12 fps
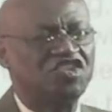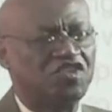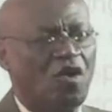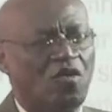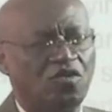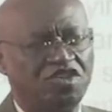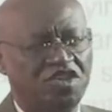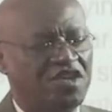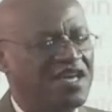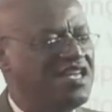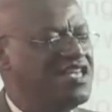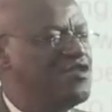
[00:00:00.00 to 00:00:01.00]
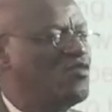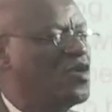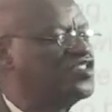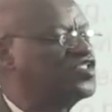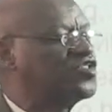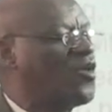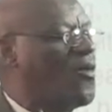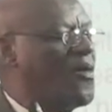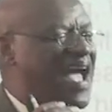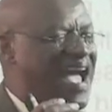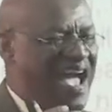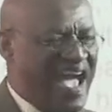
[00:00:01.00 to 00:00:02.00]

soldier, he was so